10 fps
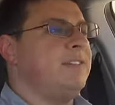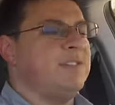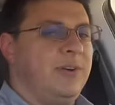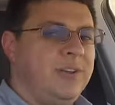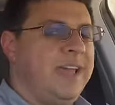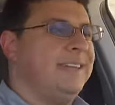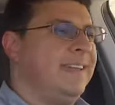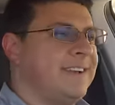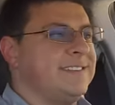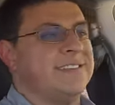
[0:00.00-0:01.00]
Toyota and
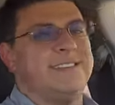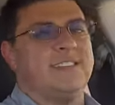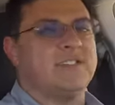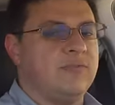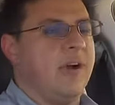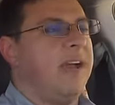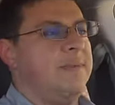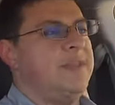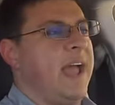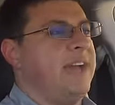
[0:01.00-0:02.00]
Lexus
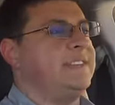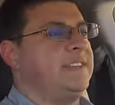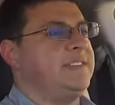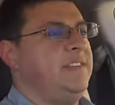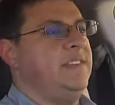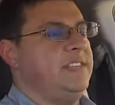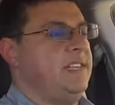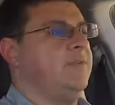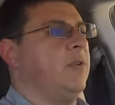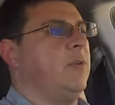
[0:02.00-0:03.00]
described as a
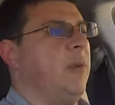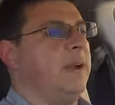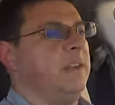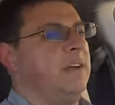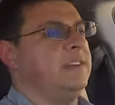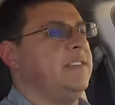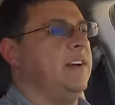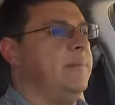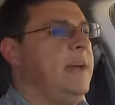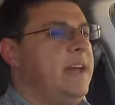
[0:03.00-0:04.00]
CVT for quite a long
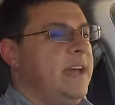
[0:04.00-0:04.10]
time,